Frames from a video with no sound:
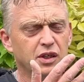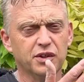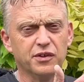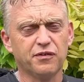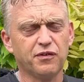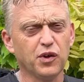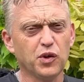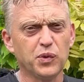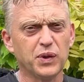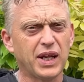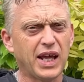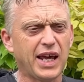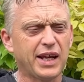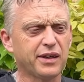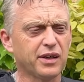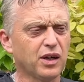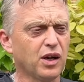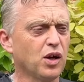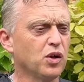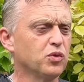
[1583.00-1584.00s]
The fluid head
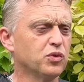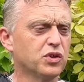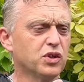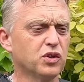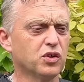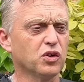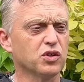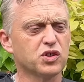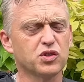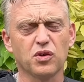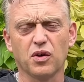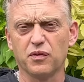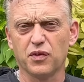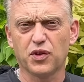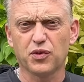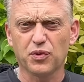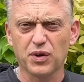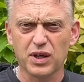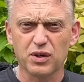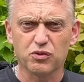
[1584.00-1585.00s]
alone can cost you over
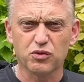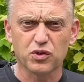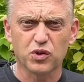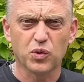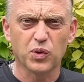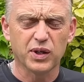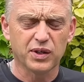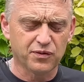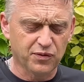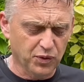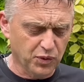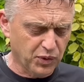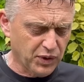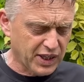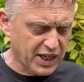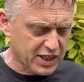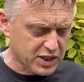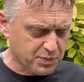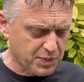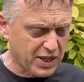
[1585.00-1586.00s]
300 quid for the
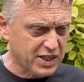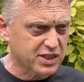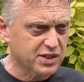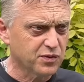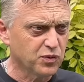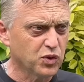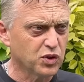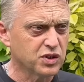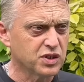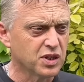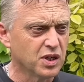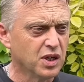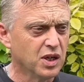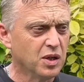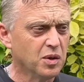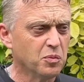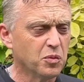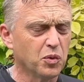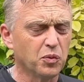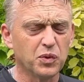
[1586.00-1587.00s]
expensive ones,
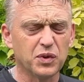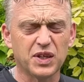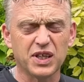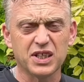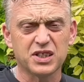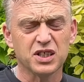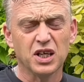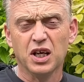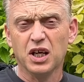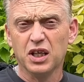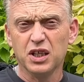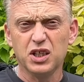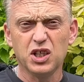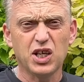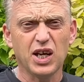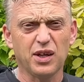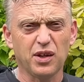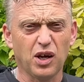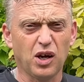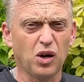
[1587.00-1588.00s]
but with this, you
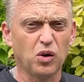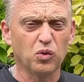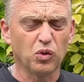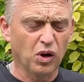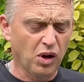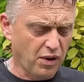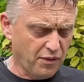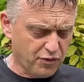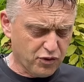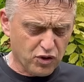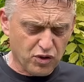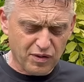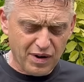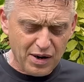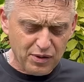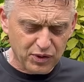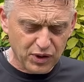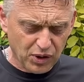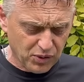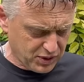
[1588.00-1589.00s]
get the whole lot for
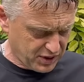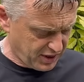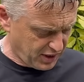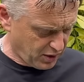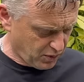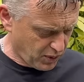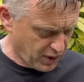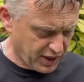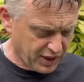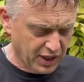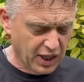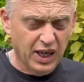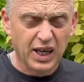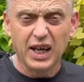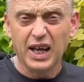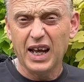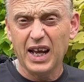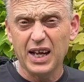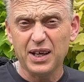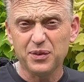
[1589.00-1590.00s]
around 90 quid,
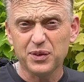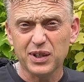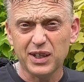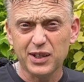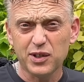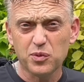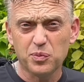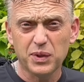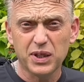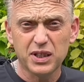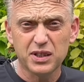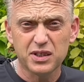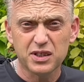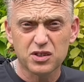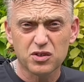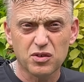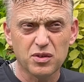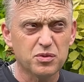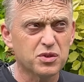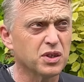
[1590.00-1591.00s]
and the link will be in the
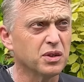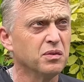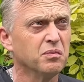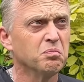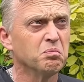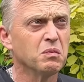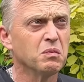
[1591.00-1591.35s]
description.